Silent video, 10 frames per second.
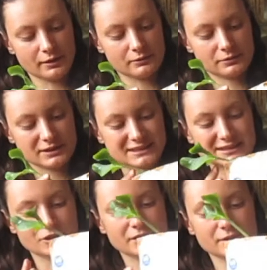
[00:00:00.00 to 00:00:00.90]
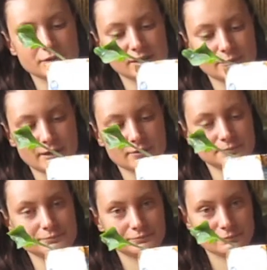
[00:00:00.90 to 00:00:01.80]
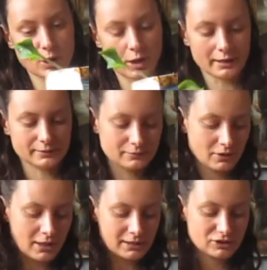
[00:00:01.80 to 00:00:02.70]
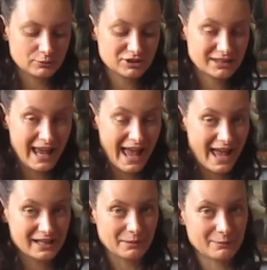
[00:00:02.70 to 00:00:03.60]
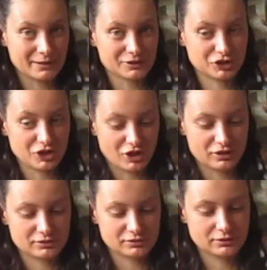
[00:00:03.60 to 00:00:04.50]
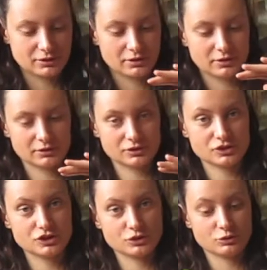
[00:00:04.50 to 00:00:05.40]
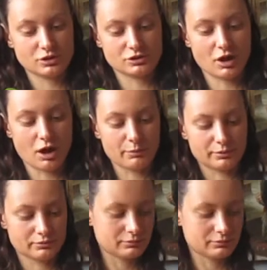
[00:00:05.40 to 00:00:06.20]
it because it's already a really big pot. So I'm just gonna add my mixture to the top.